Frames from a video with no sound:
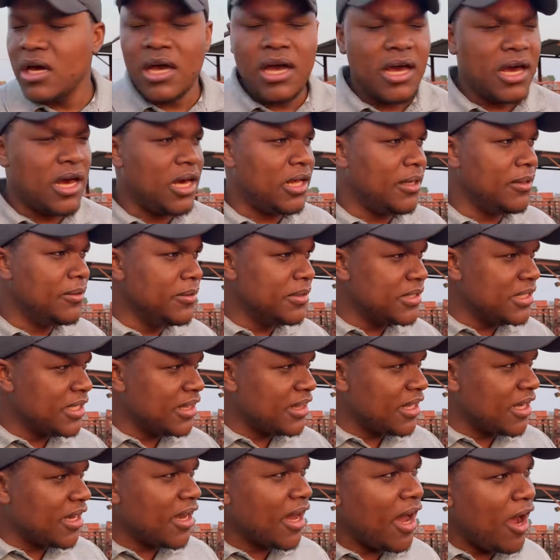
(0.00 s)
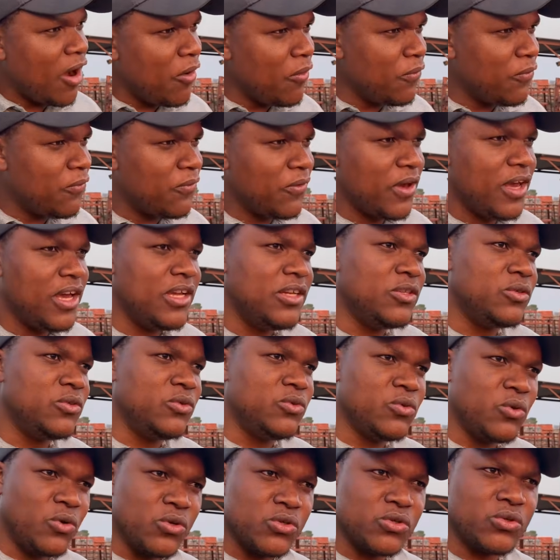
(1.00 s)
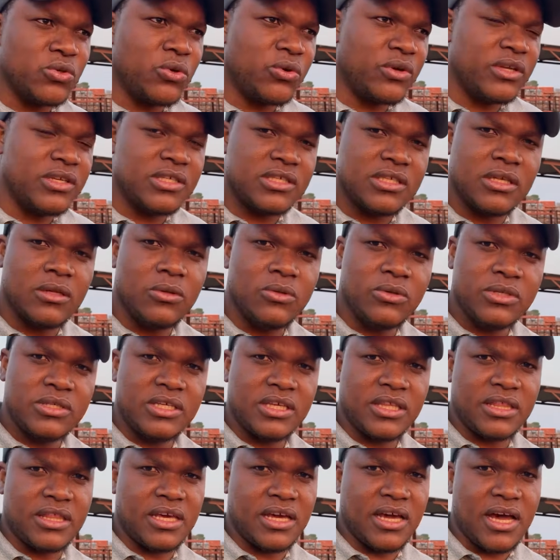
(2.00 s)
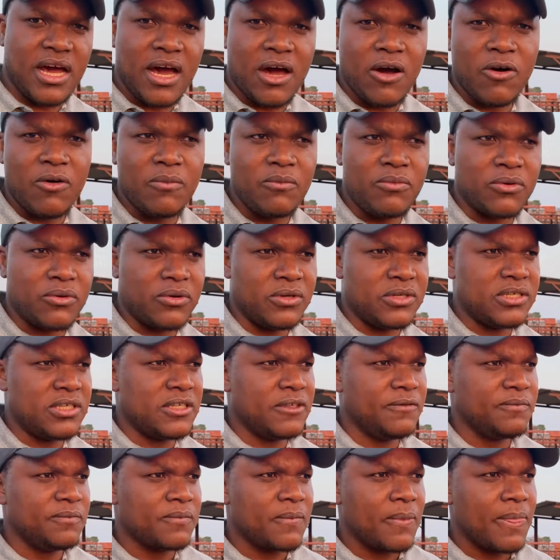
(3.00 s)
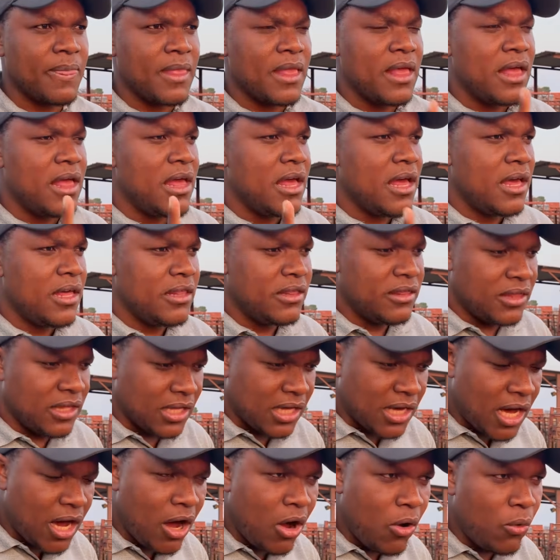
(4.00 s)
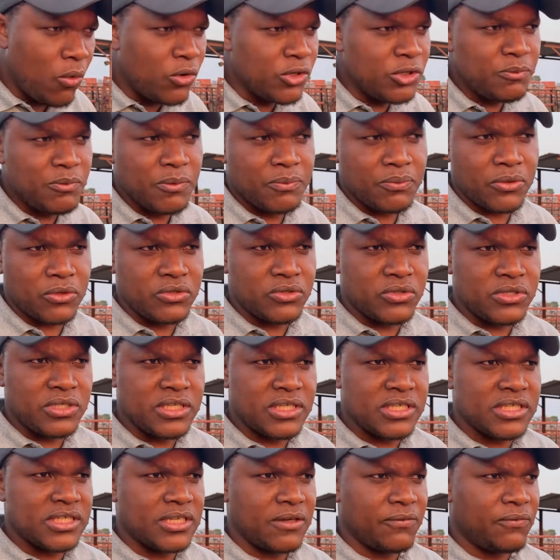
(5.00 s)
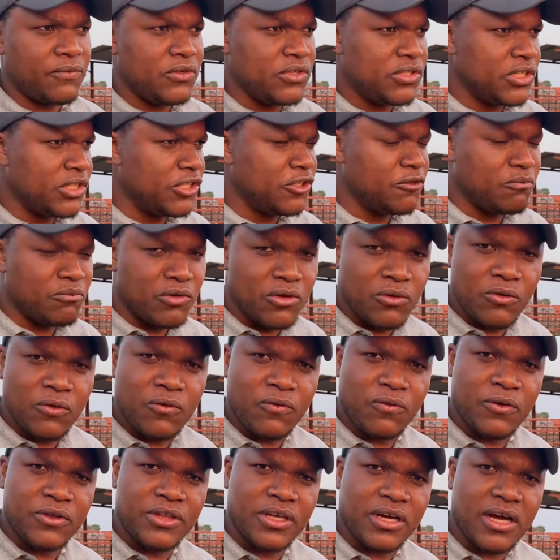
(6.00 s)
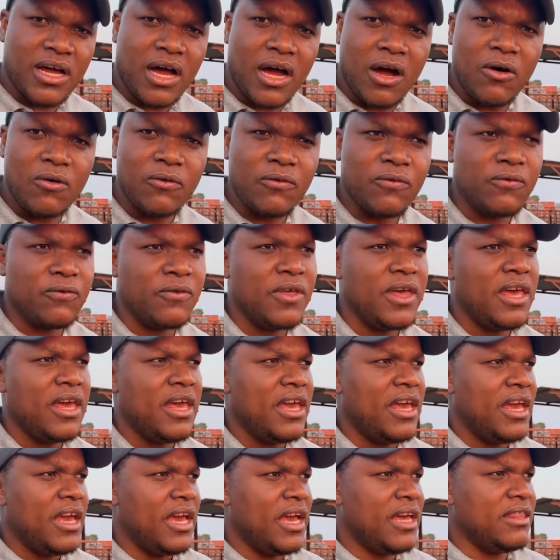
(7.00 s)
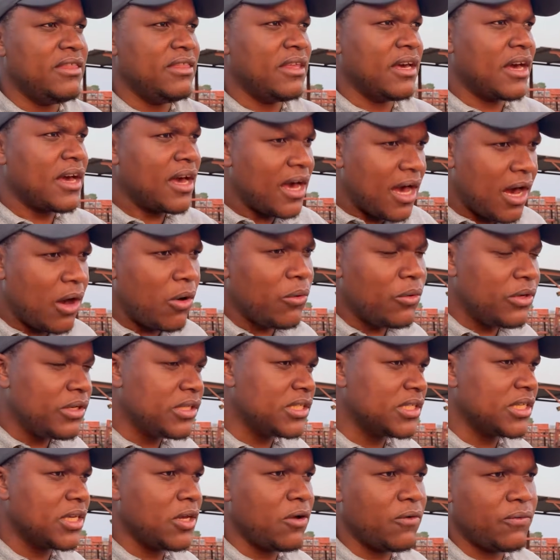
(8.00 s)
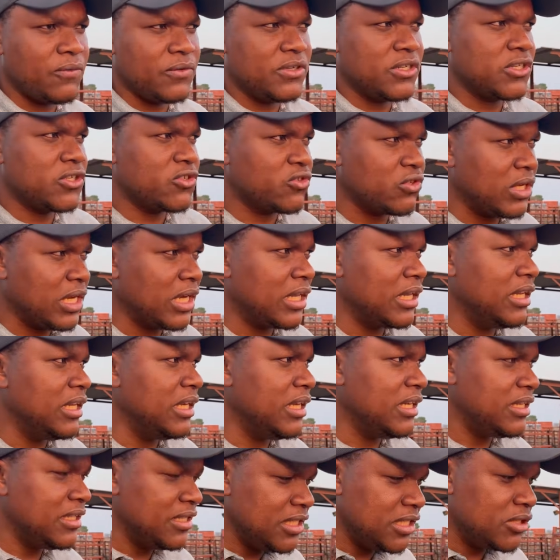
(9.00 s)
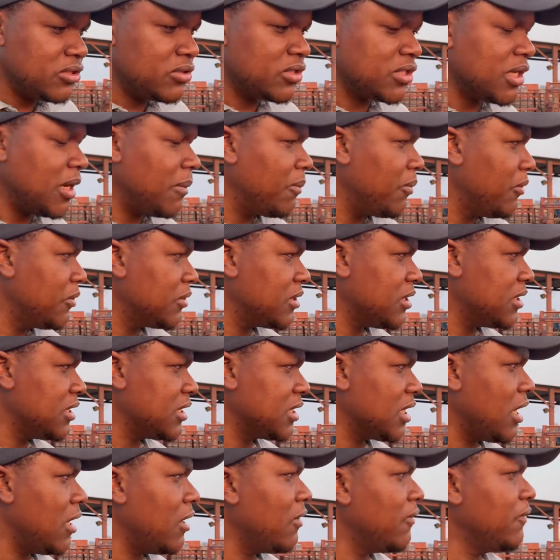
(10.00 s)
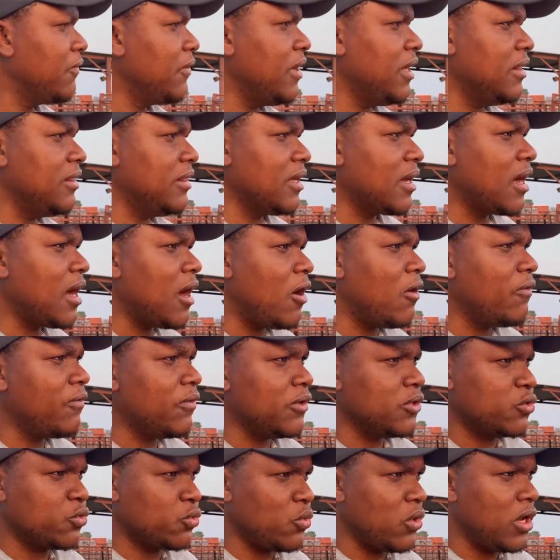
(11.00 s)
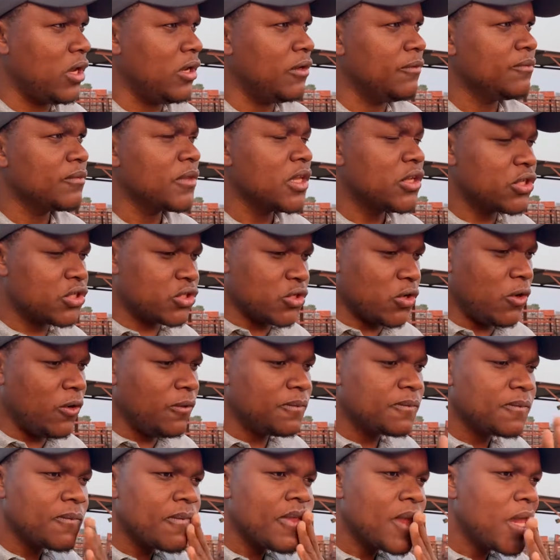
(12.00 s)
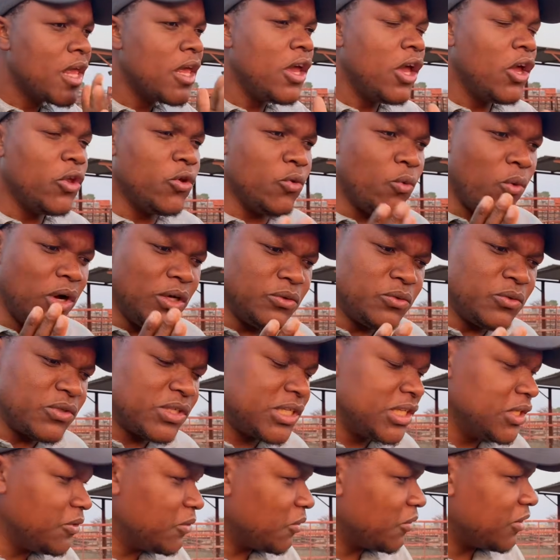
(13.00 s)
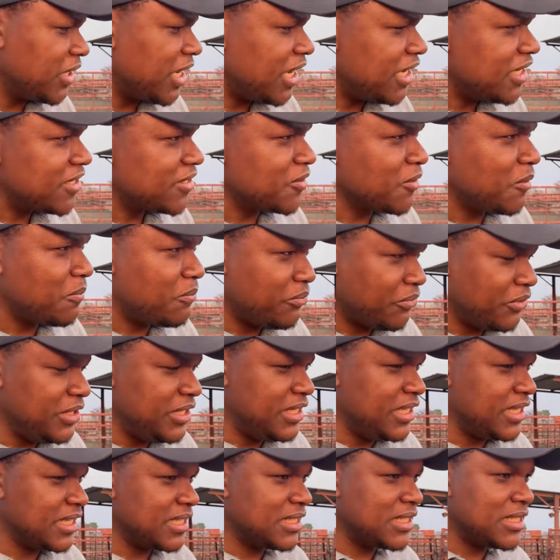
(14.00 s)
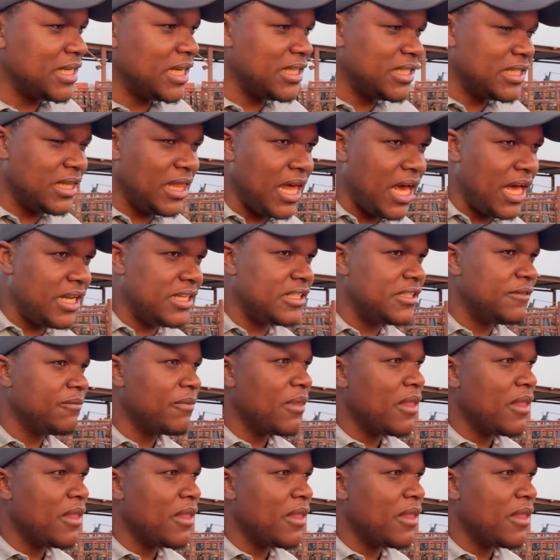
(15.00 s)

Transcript: losing the calf, and you also risk losing the cow, because the cow won't be producing sufficient milk for the calf, and the cow itself is struggling. It needs to support itself and the calf as well. So you want to synchronize your breeding such that